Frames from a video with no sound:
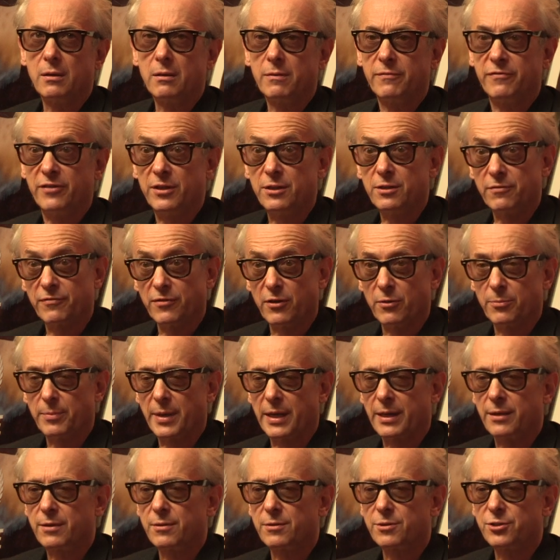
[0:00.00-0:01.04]
feature
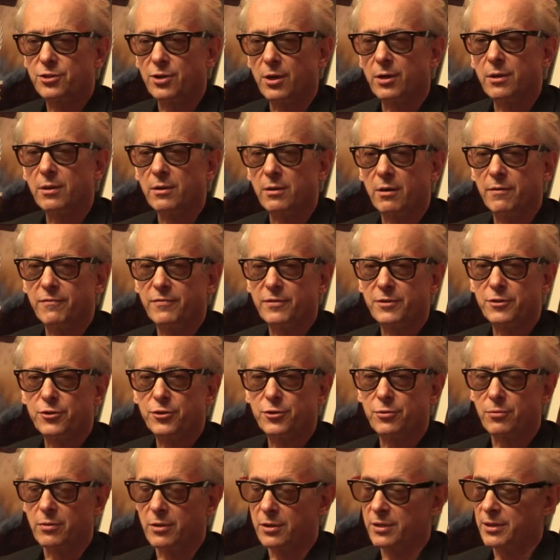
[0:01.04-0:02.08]
filmmakers started off in
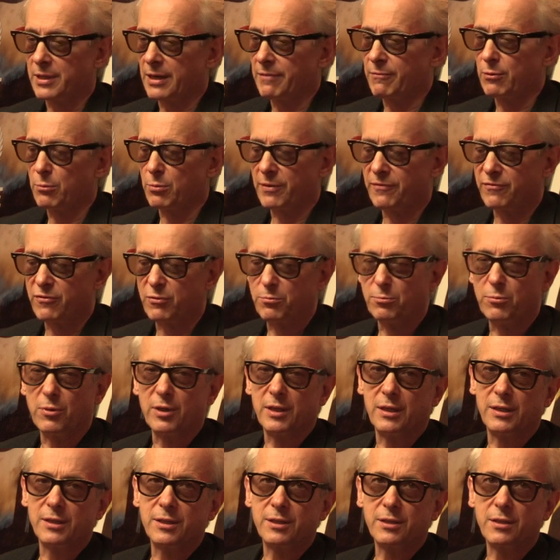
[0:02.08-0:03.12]
shorts, everyone from
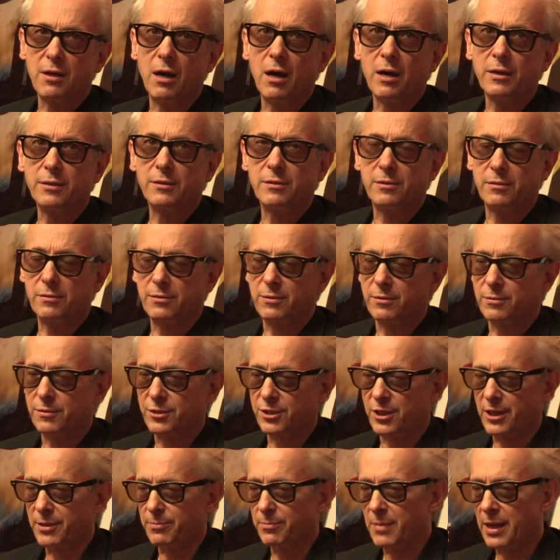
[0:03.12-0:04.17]
Ridley Scott to
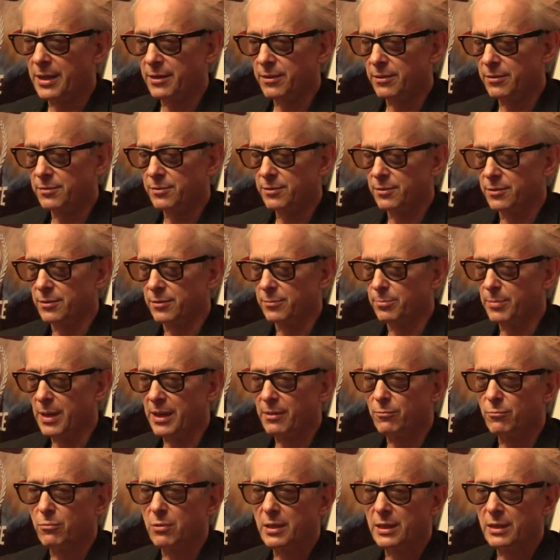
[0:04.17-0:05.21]
Shane Meadows to
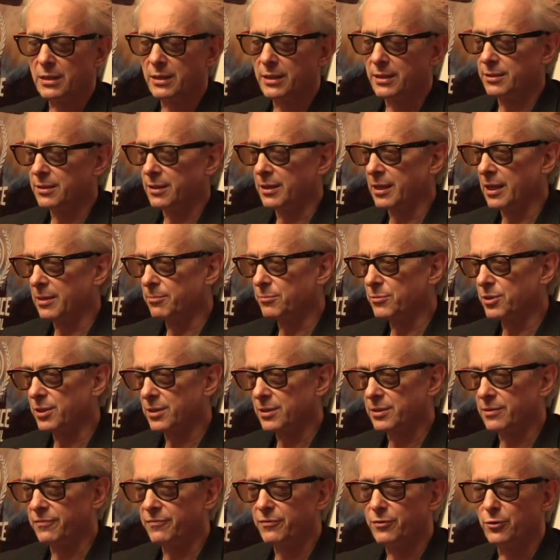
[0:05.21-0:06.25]
Ben Wheatley, to name
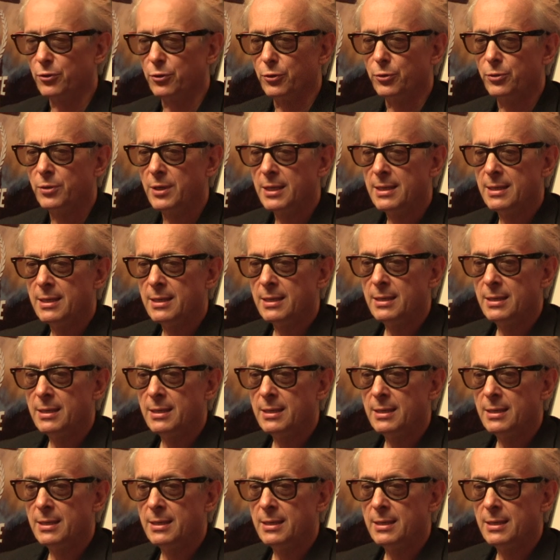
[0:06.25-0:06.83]
just a few.